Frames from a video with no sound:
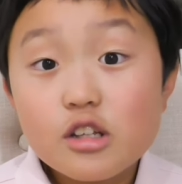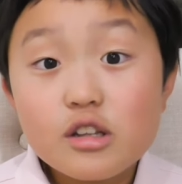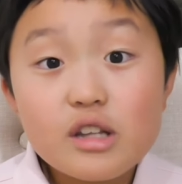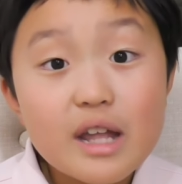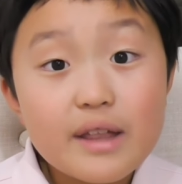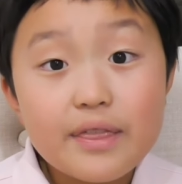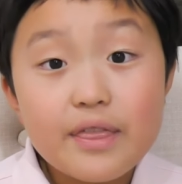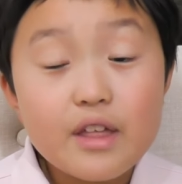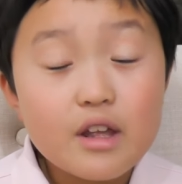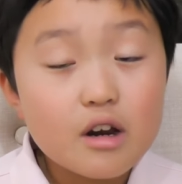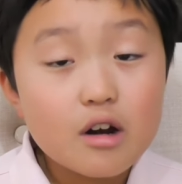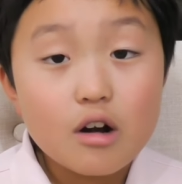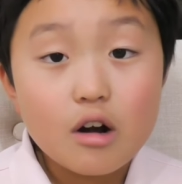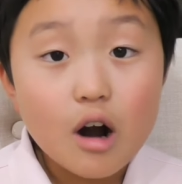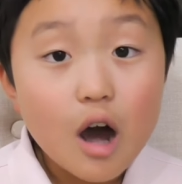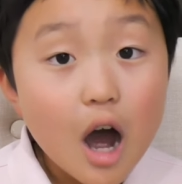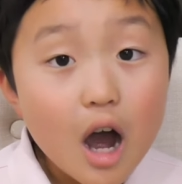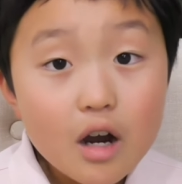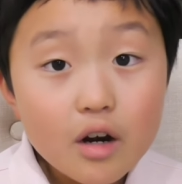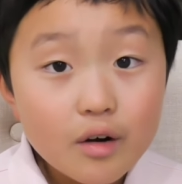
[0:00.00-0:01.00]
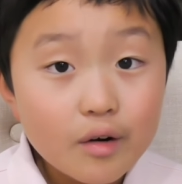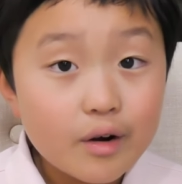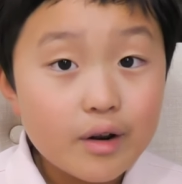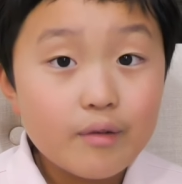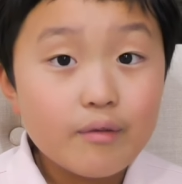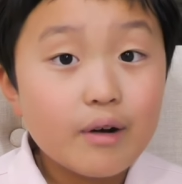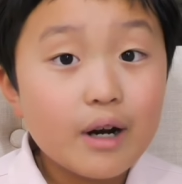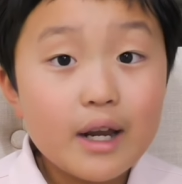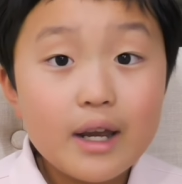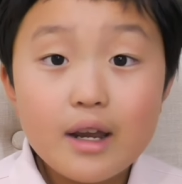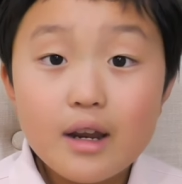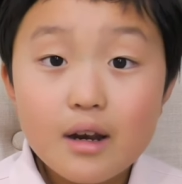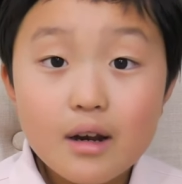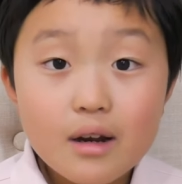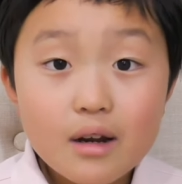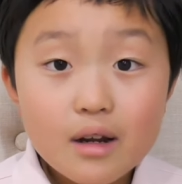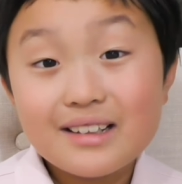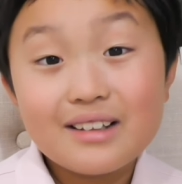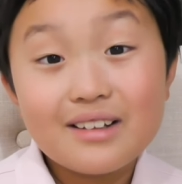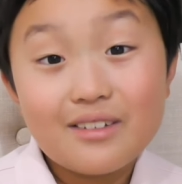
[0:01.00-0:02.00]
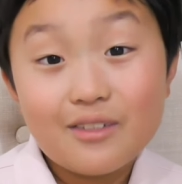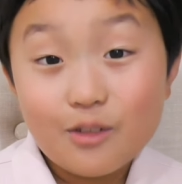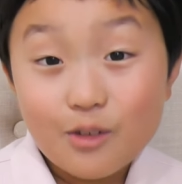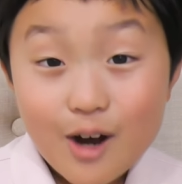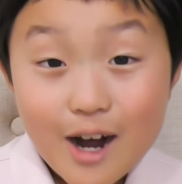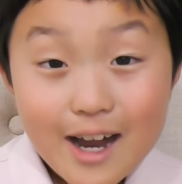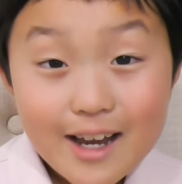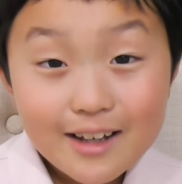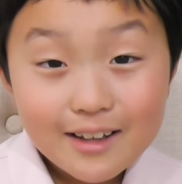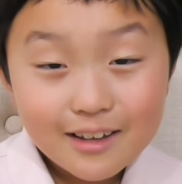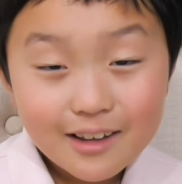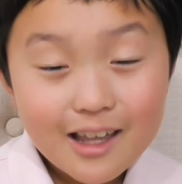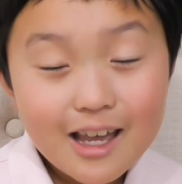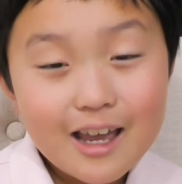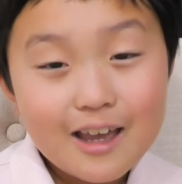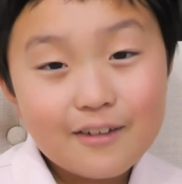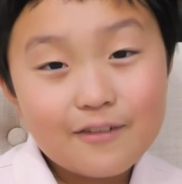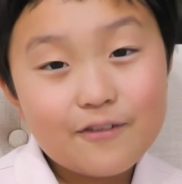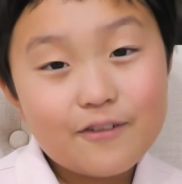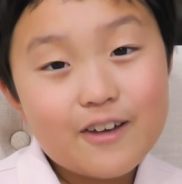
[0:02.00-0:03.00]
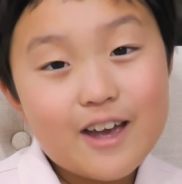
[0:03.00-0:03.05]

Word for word: that they are hungry, right? Wildlife,